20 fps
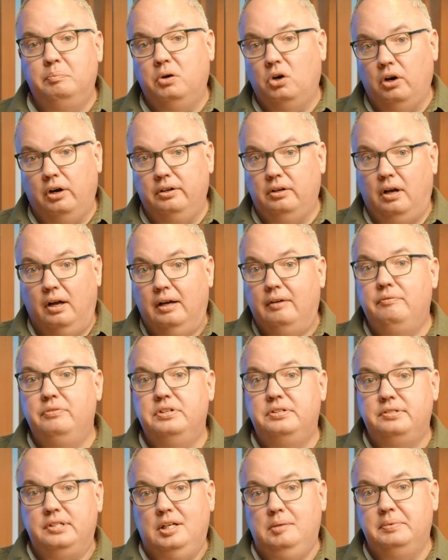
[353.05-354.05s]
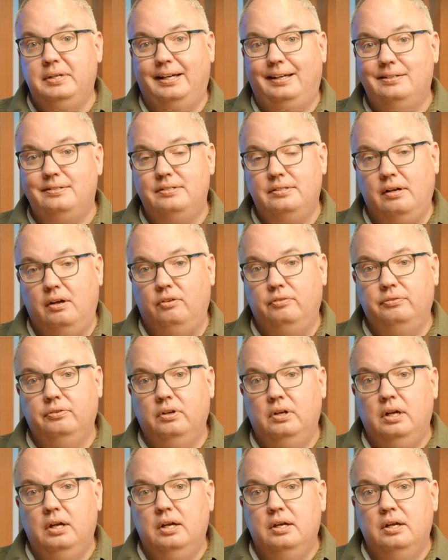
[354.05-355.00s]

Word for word: part of the Steam Deck itself.